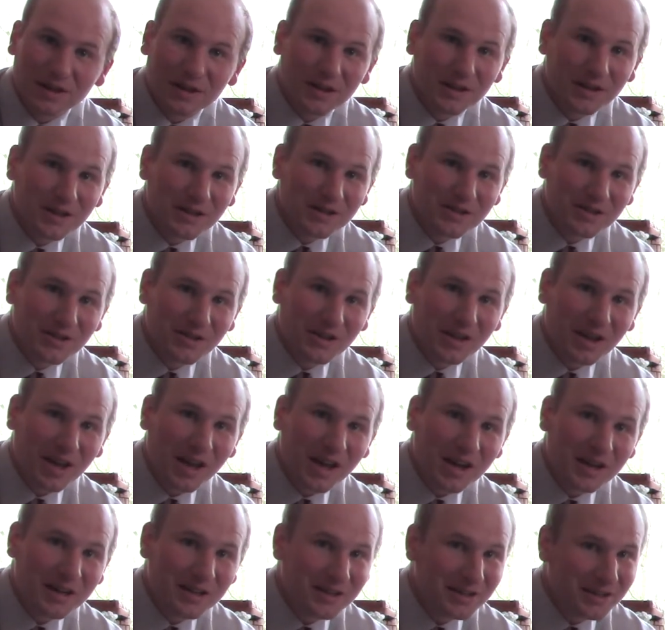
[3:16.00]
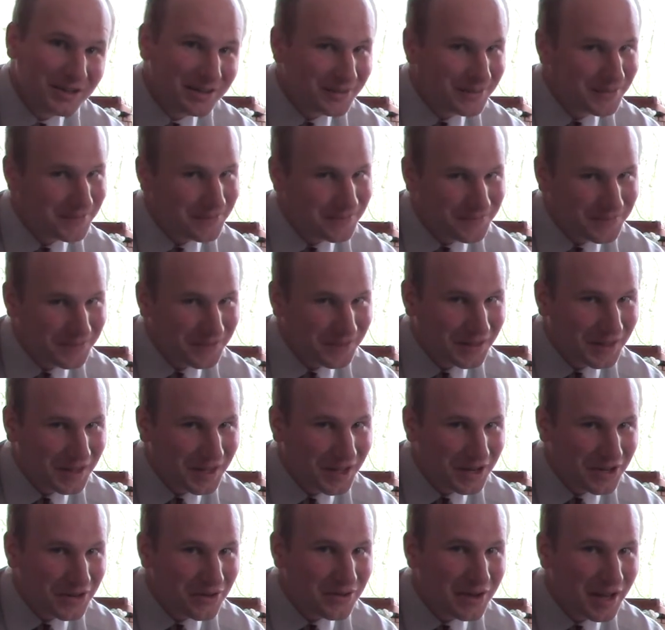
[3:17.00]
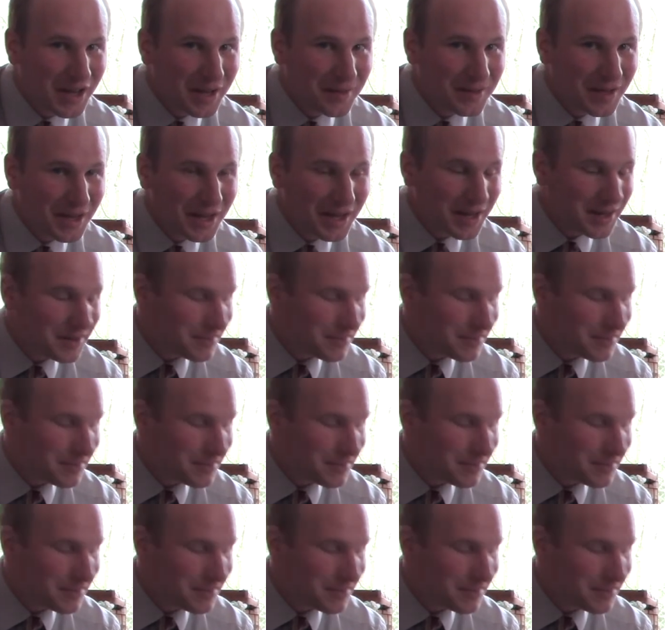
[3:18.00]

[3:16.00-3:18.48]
So again, can you name the 8